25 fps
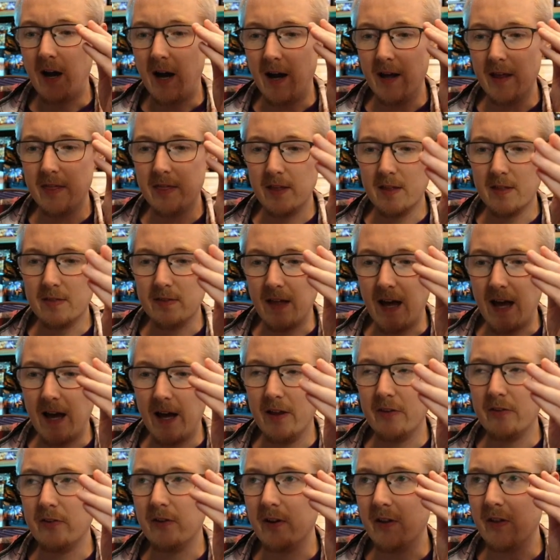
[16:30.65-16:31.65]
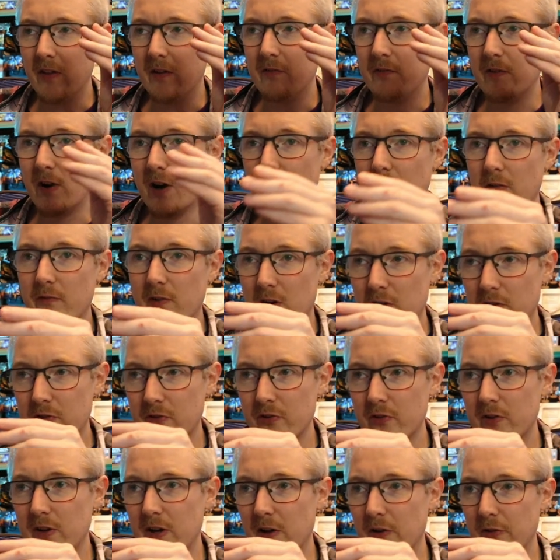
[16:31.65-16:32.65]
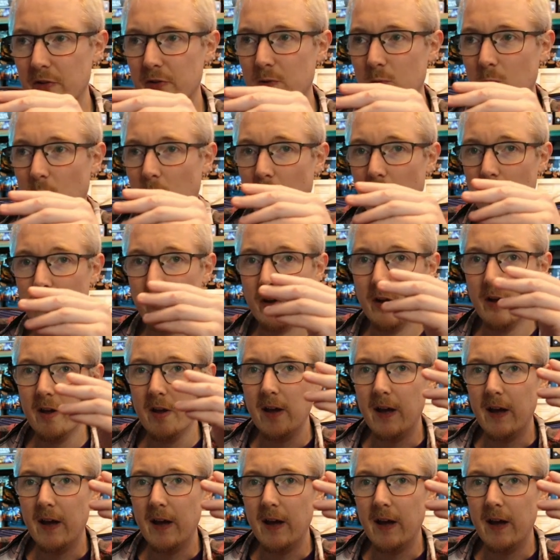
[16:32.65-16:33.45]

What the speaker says: I think that is another very versatile squad,